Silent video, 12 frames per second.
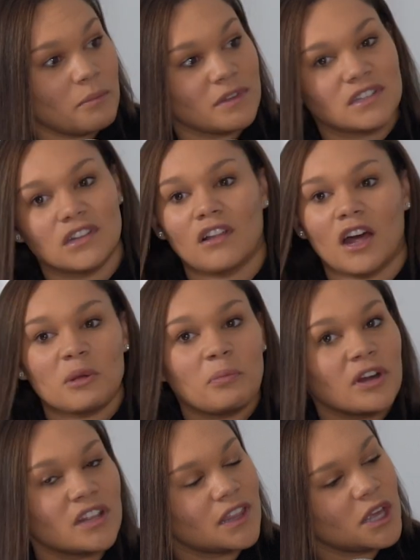I missed a lot of
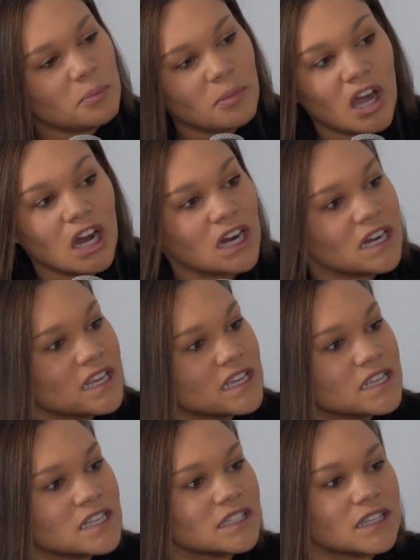birthday
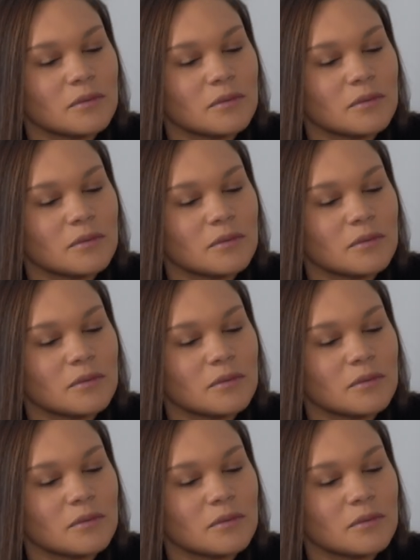parties.